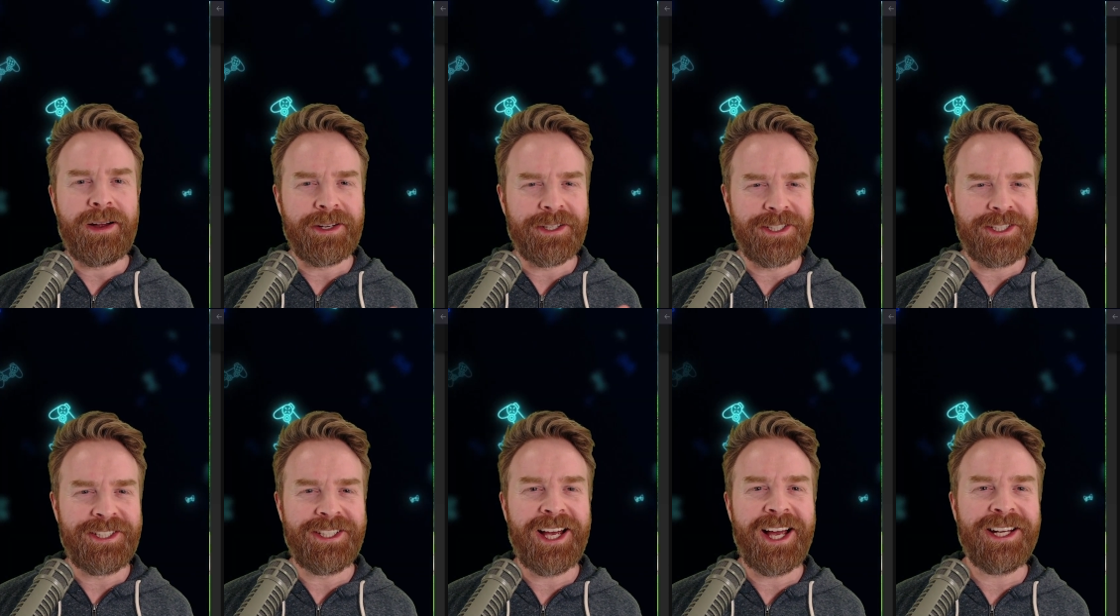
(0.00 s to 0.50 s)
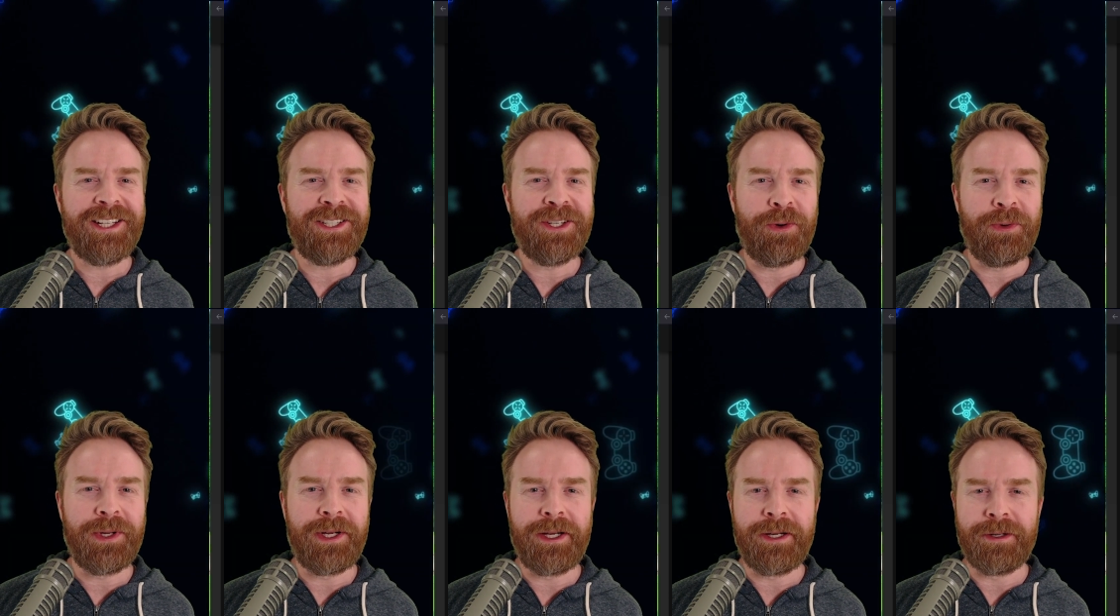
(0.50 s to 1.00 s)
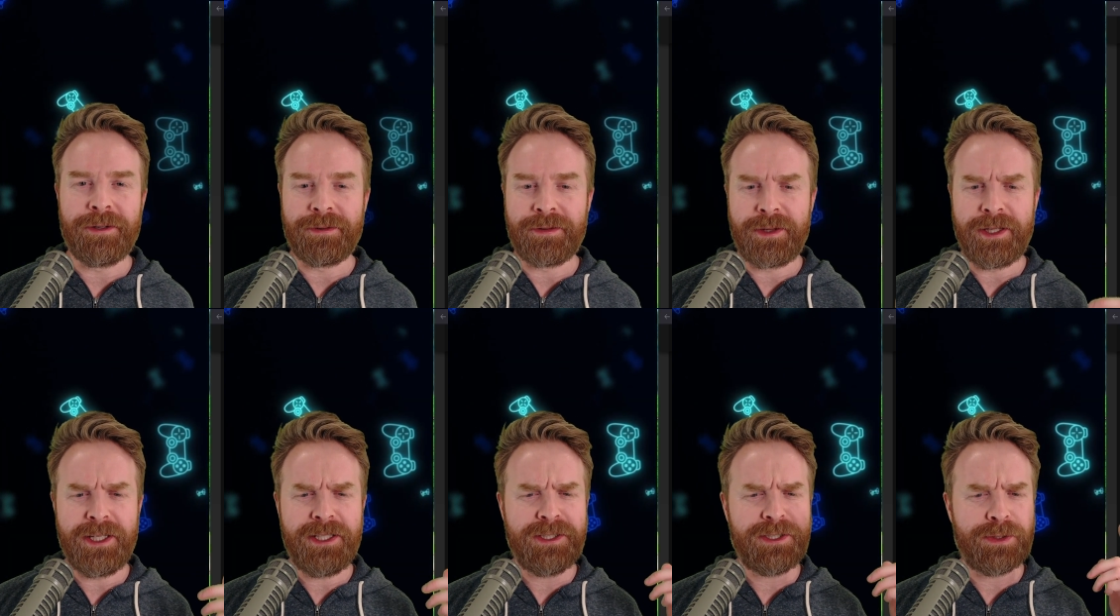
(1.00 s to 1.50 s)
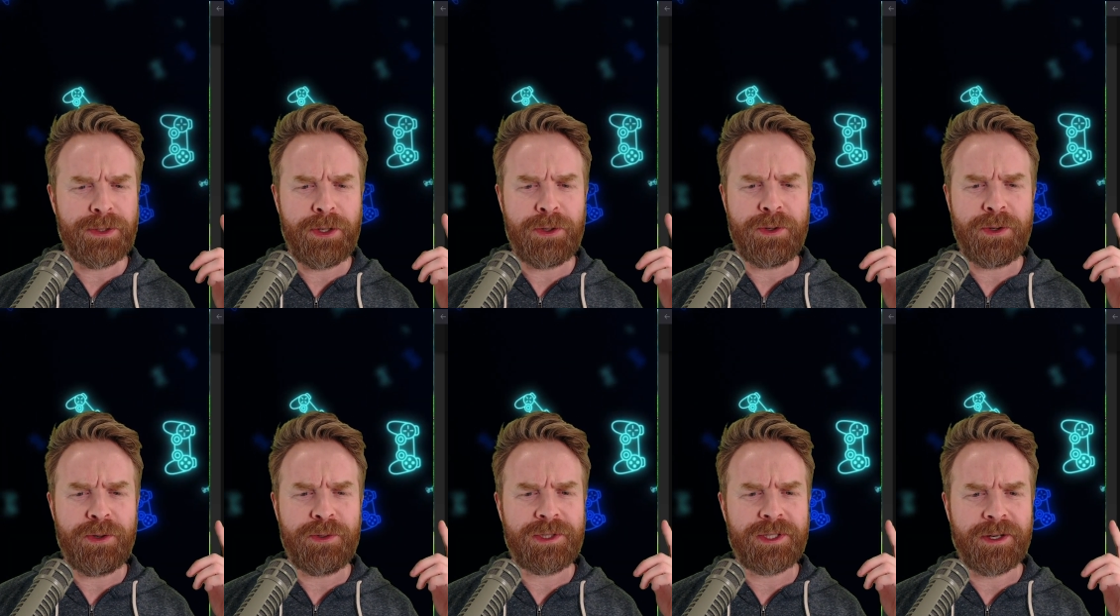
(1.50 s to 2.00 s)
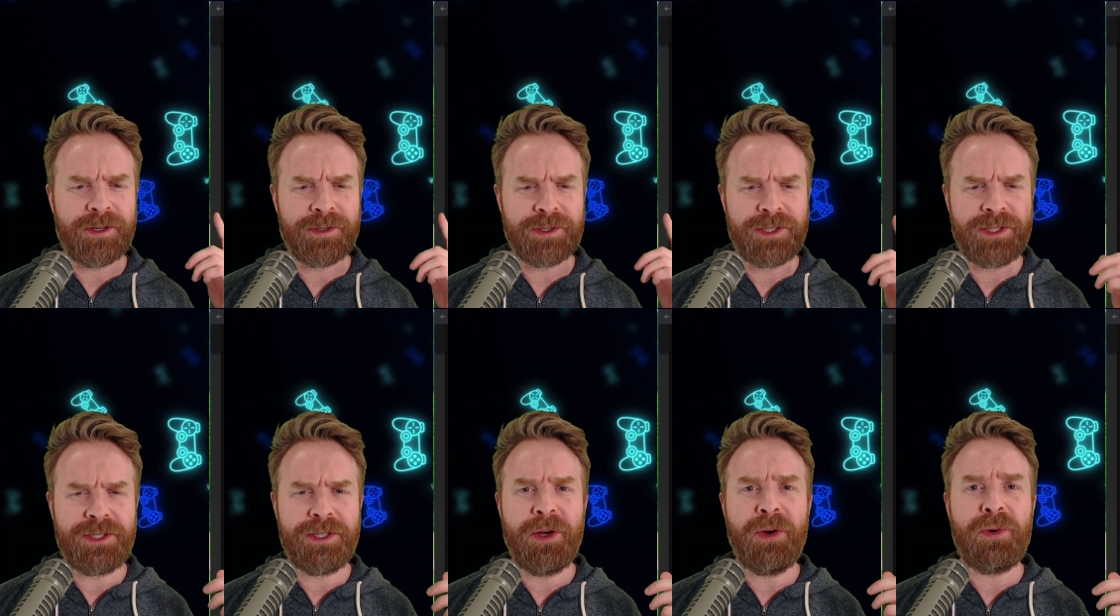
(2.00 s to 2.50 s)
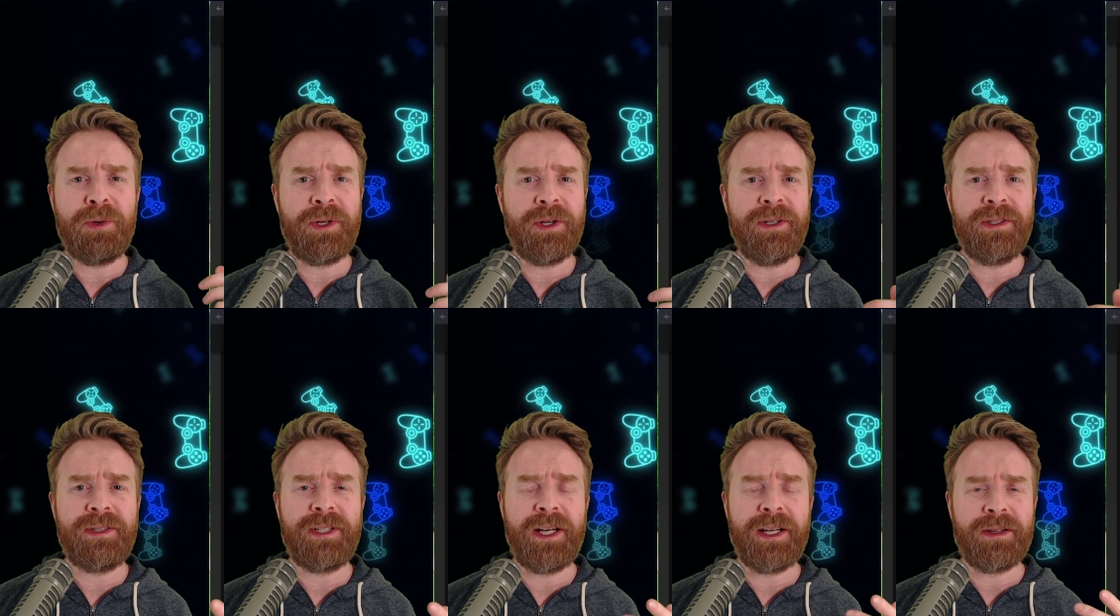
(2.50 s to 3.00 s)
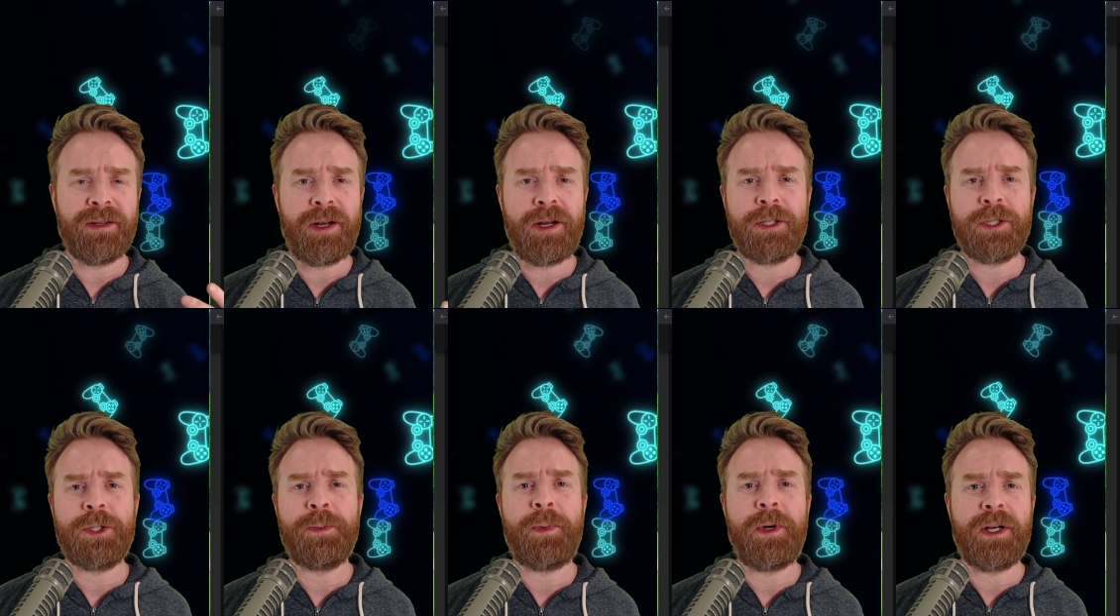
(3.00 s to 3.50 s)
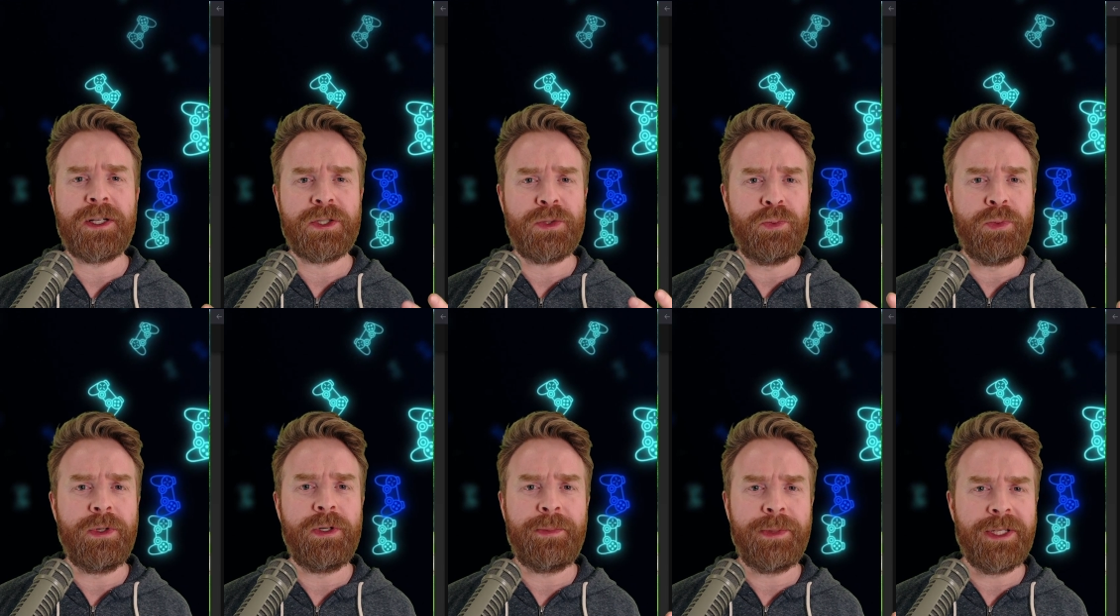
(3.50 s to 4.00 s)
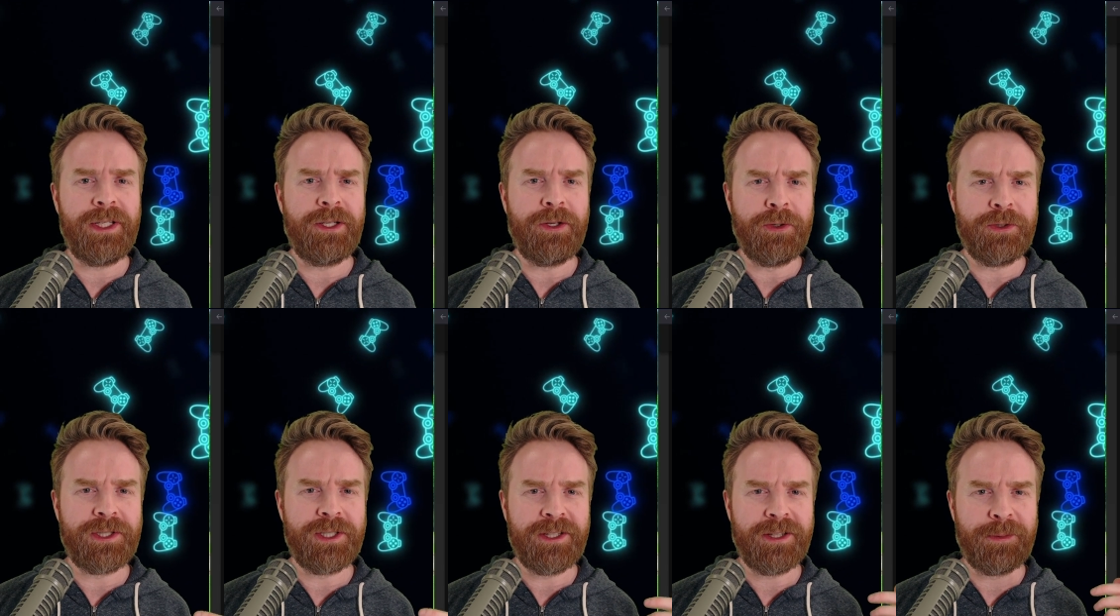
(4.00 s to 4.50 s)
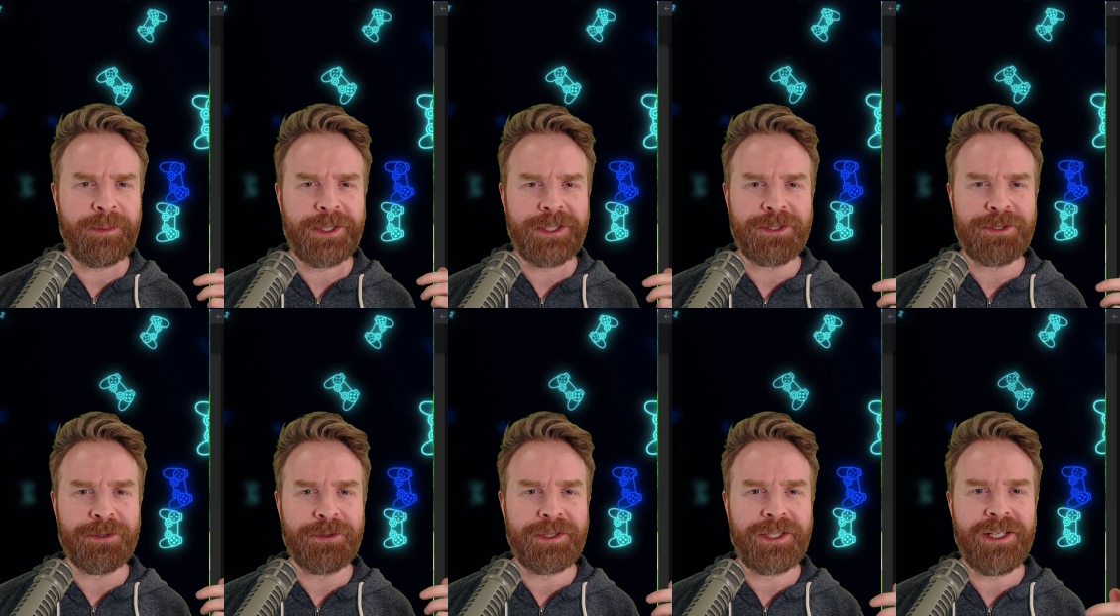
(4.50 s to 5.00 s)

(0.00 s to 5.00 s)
On a side note here, these logos are so good that LaunchBox will be using them as their